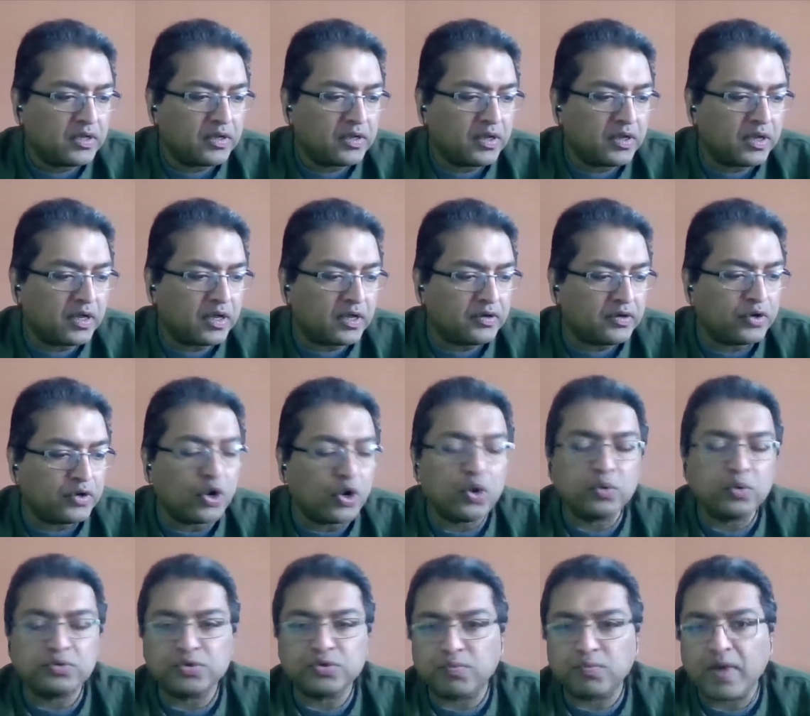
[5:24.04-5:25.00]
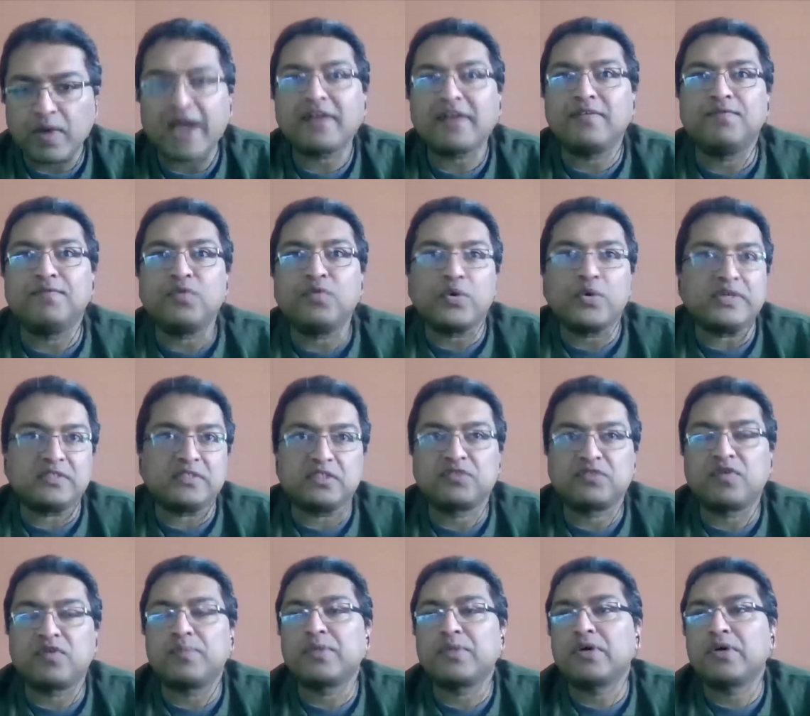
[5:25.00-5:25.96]
uh, no direct voices
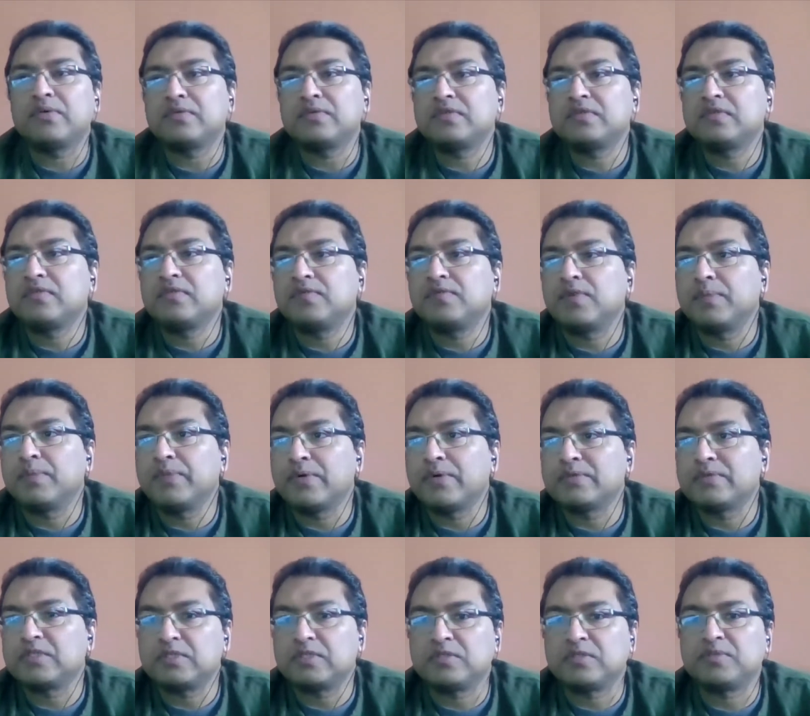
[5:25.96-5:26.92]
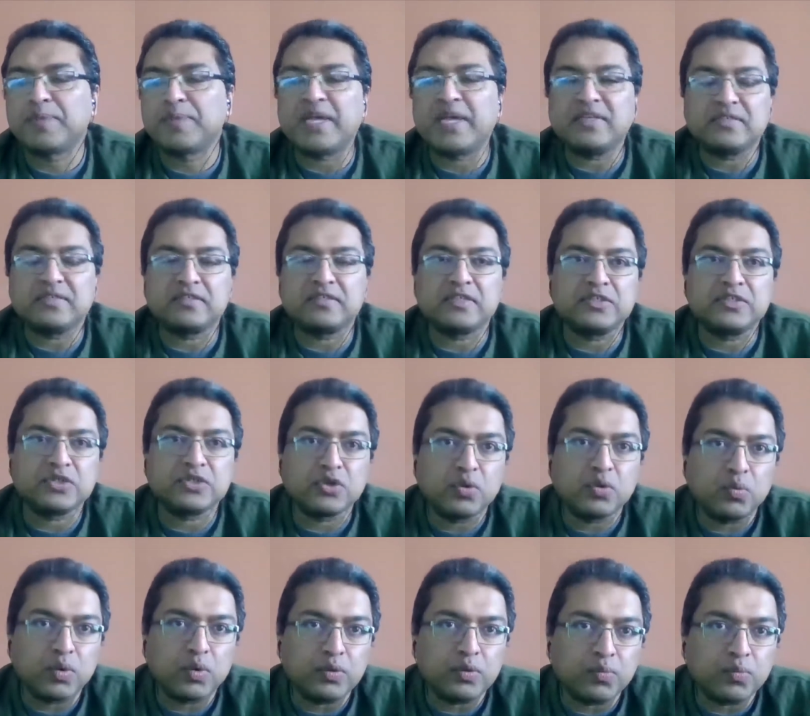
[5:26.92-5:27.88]
from those from those spaces. And so,
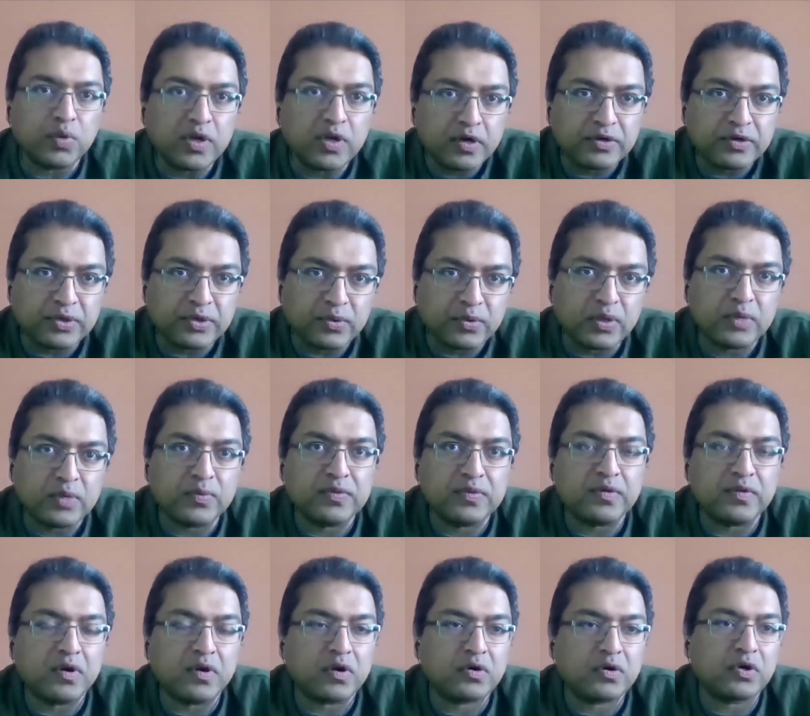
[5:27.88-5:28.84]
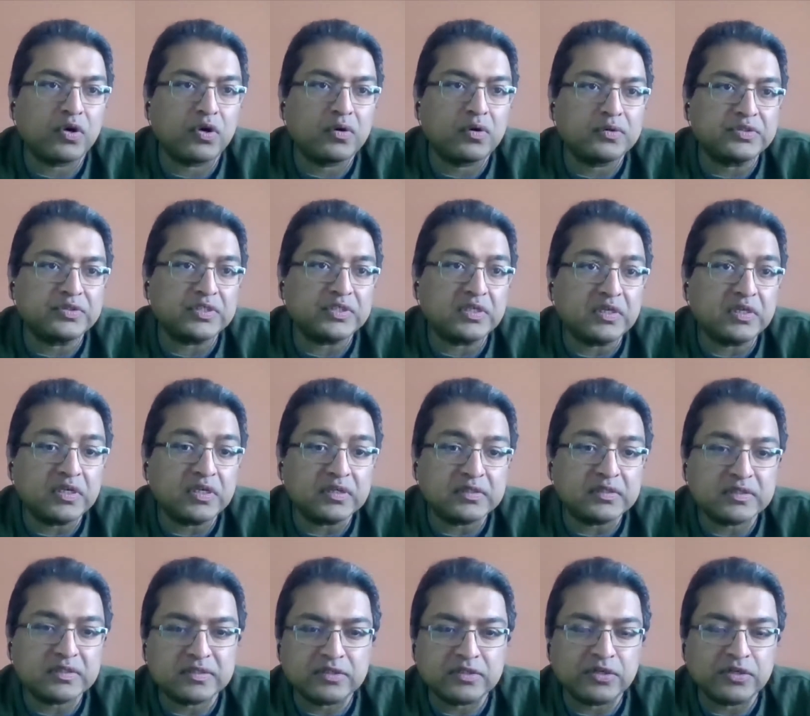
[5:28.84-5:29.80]
what we are doing with the archaeology
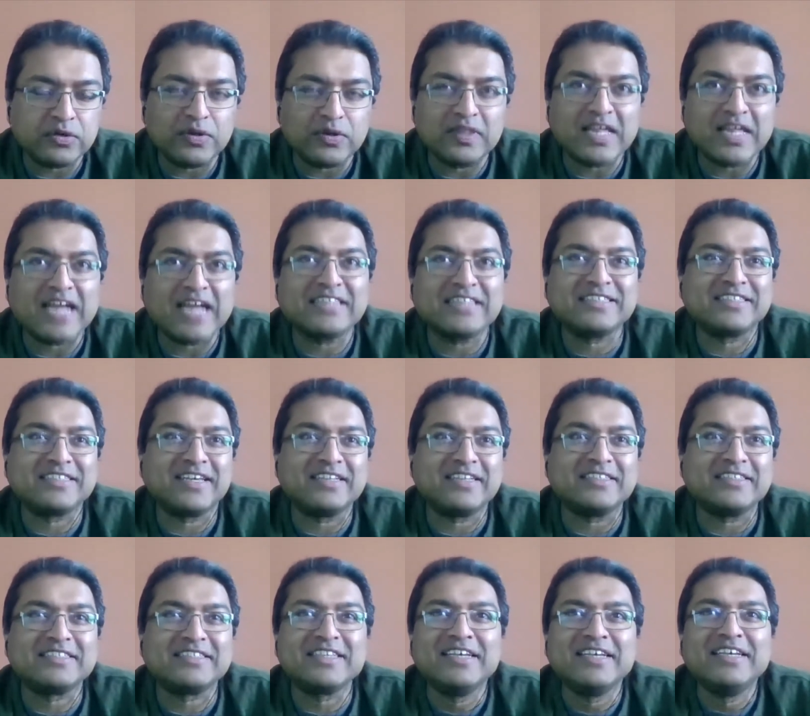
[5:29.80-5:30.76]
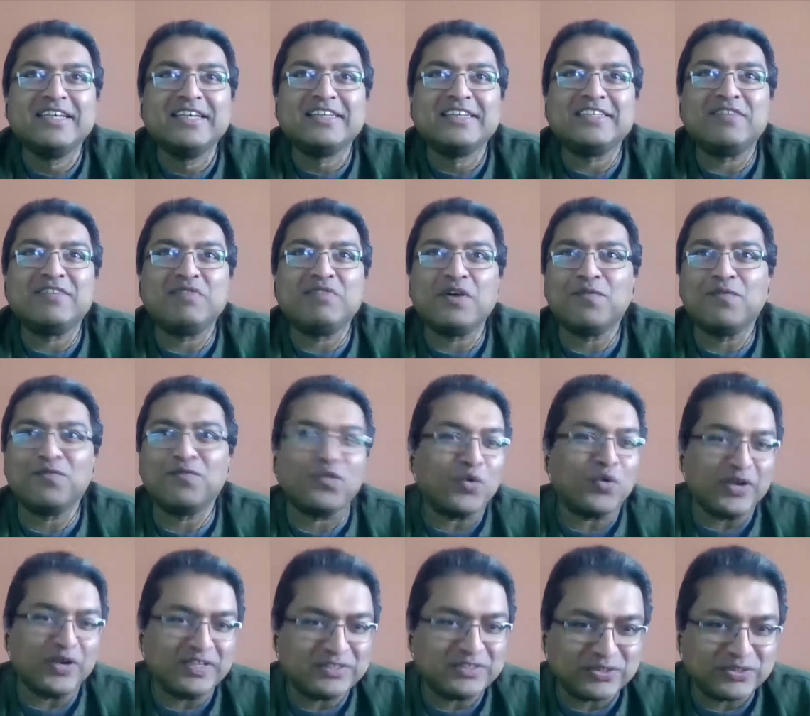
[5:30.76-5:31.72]
is, you know, in that sense, giving
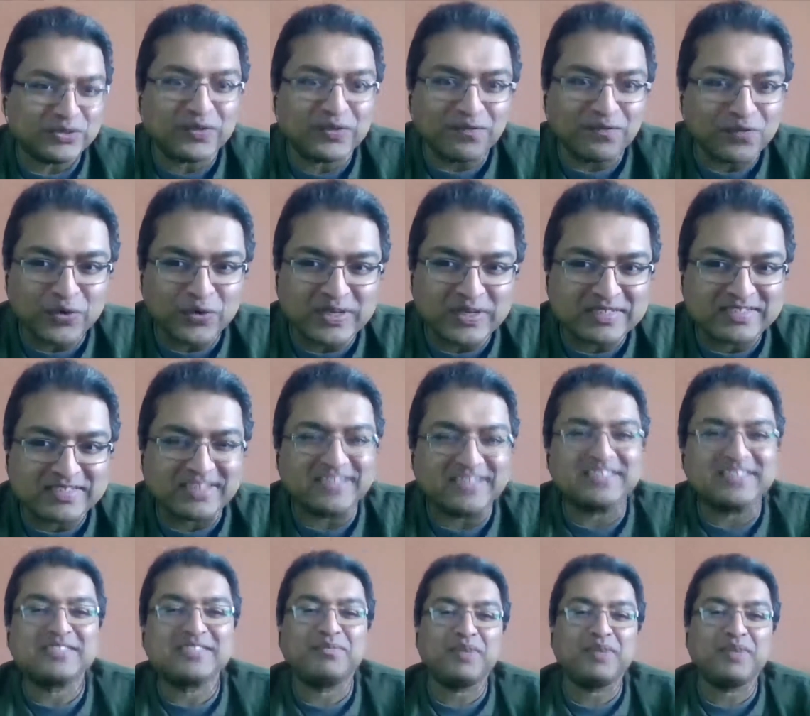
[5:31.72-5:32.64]
voice to the voiceless.